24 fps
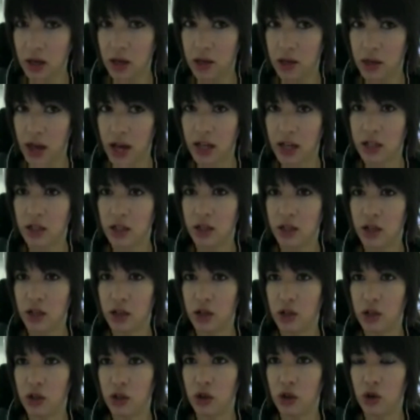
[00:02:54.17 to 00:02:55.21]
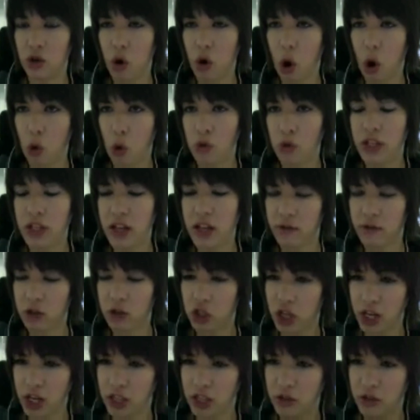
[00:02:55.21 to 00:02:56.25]
that you're only ever
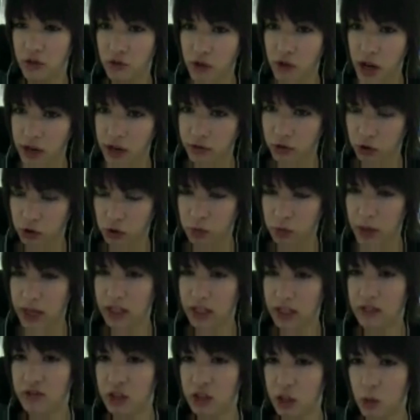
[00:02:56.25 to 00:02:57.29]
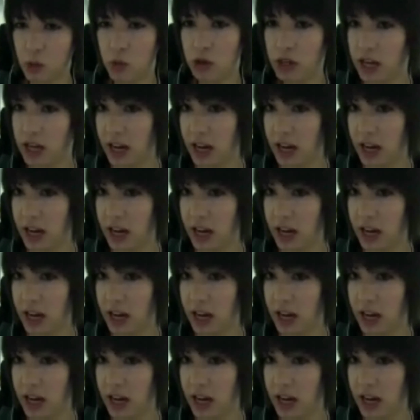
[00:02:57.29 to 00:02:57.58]
checked in retrospect if someone